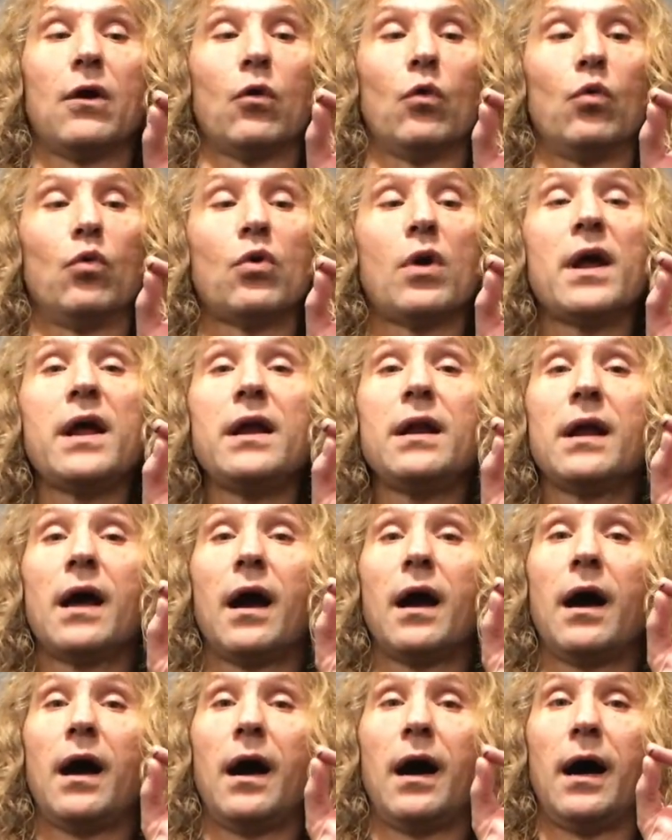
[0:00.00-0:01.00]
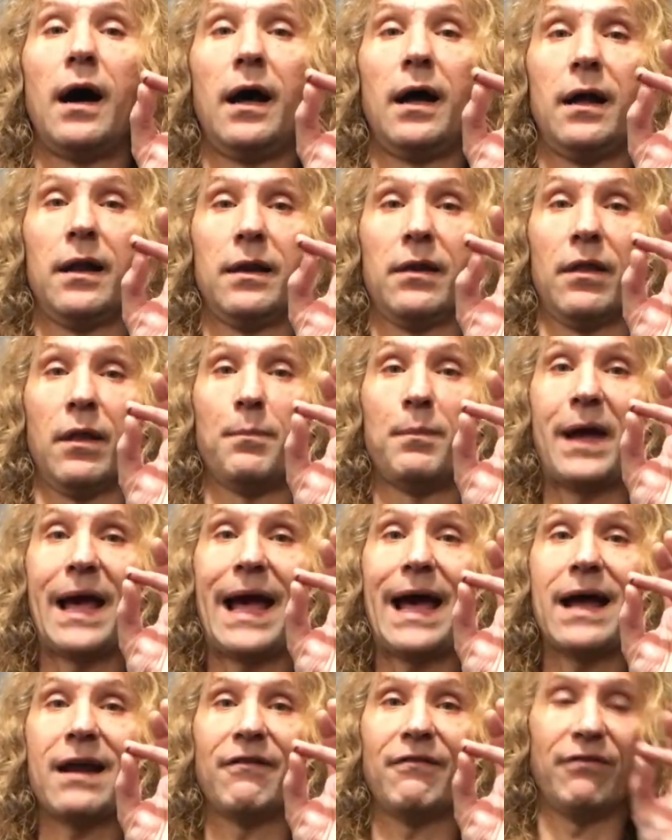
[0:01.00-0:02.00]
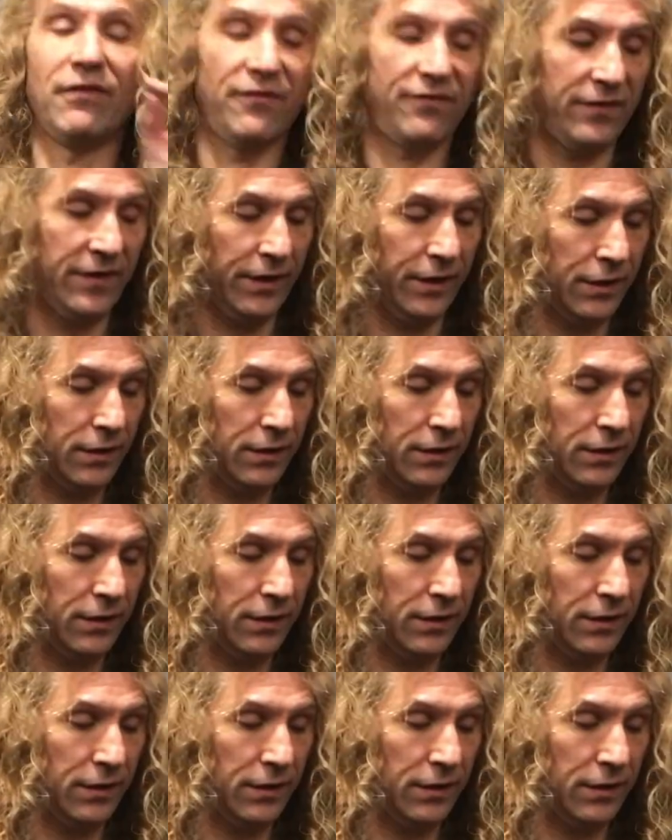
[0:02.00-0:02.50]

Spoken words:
right on the pad of the finger.